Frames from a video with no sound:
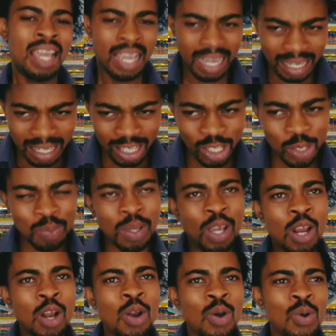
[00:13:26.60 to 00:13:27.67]
It needs to be
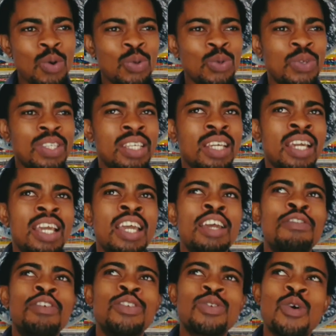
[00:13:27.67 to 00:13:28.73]
closed.
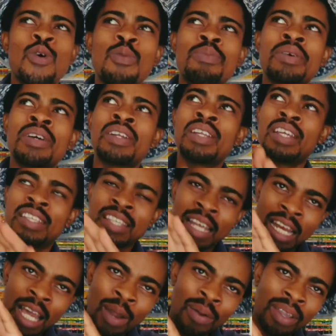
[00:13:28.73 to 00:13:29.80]
If it's open, it's
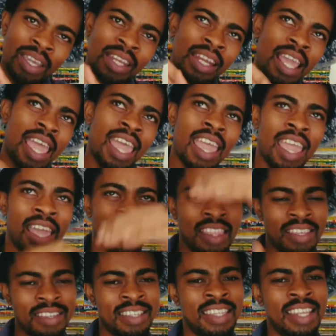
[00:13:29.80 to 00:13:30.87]
allowing in air.
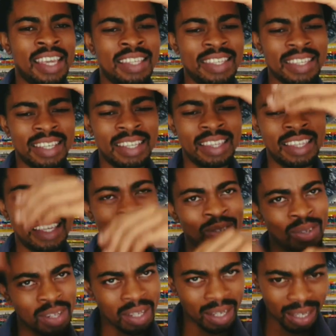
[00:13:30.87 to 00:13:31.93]
There's nets in there
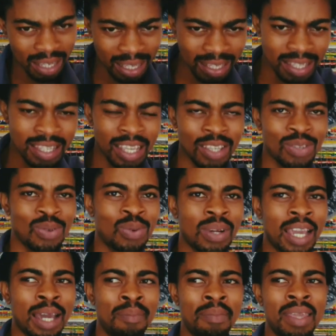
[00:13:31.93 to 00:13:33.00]
so that insects don't
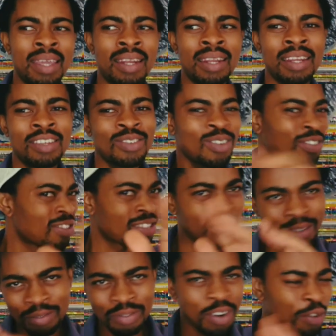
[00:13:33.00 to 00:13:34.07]
come in. It's not just a
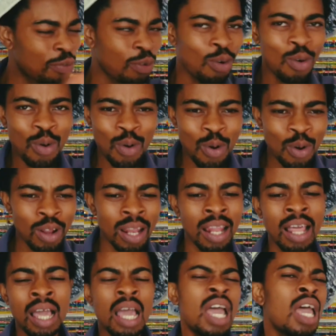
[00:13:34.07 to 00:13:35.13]
free-for-all.
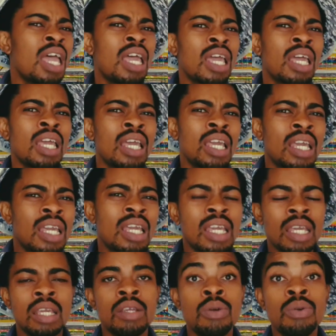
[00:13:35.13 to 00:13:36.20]

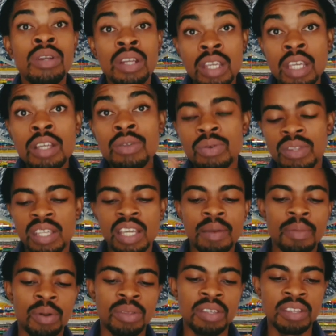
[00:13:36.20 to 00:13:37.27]
You need to think
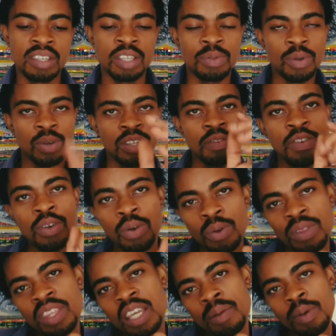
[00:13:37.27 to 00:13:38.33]
about these things, because if you
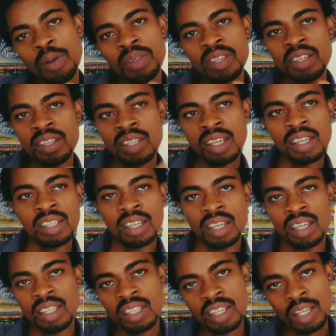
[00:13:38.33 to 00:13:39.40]
don't think about these things, the
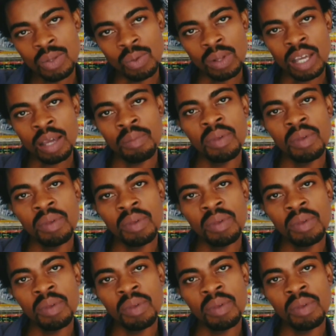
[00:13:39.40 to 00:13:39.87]
insects will come